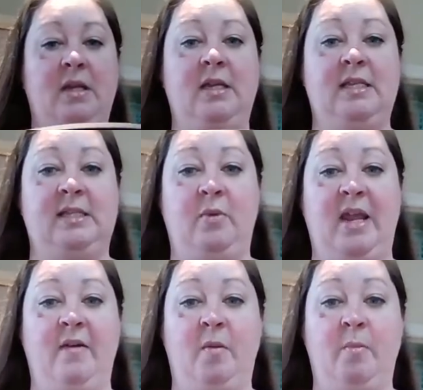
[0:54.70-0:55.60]
is we
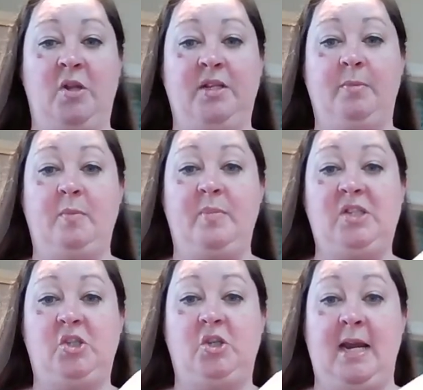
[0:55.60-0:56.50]
have a
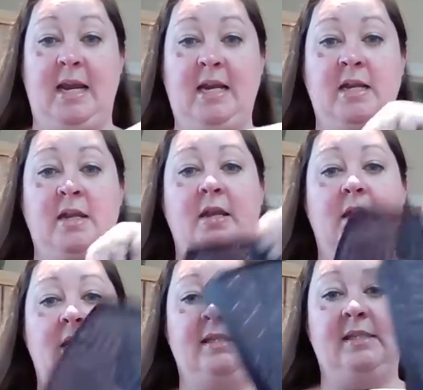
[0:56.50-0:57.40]
multi-purpose tray
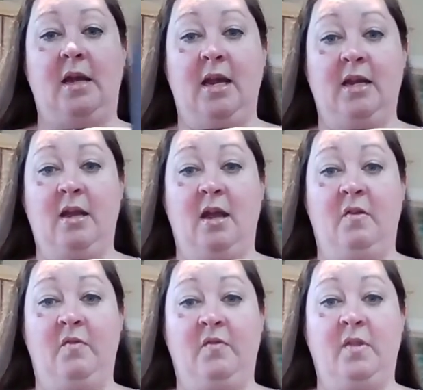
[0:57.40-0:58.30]
inside
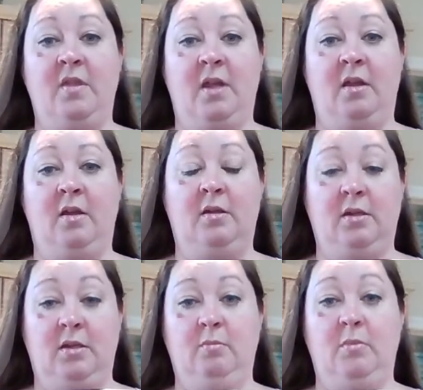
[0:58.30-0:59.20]
of the
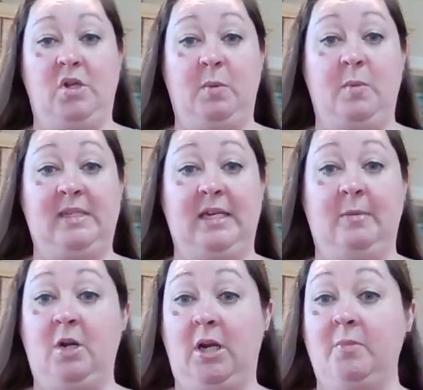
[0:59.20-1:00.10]
multi-purpose
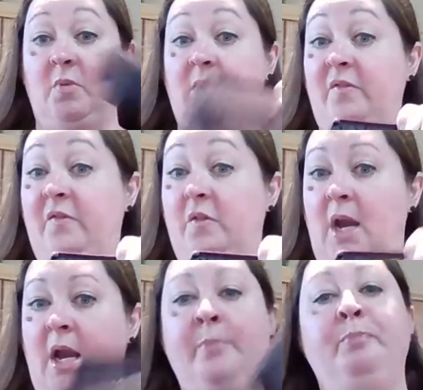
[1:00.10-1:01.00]
steamer. It comes with it
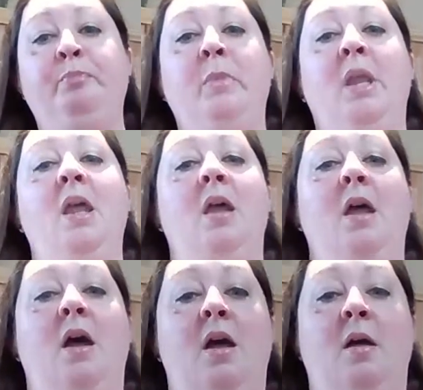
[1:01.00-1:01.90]
free.
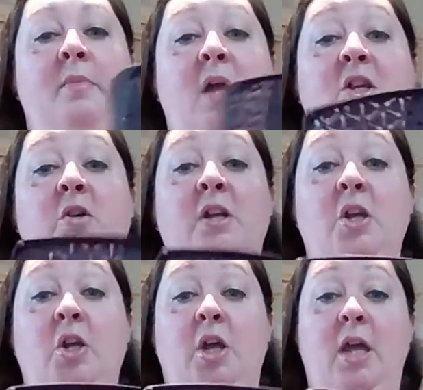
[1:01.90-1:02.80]
And you can
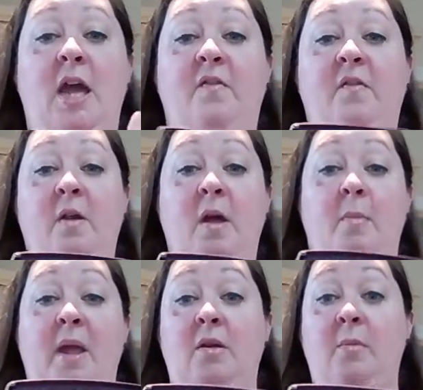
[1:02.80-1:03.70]
cook half a
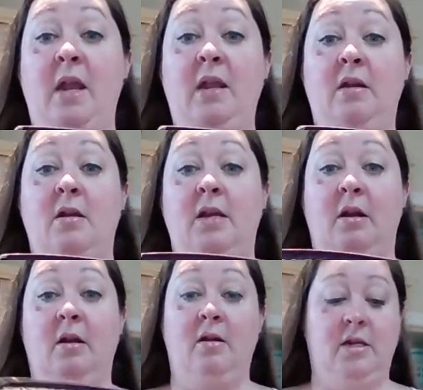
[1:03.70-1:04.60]
pound of bacon on
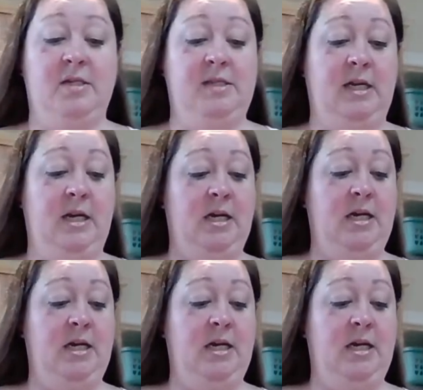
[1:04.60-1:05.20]
here. You stick it in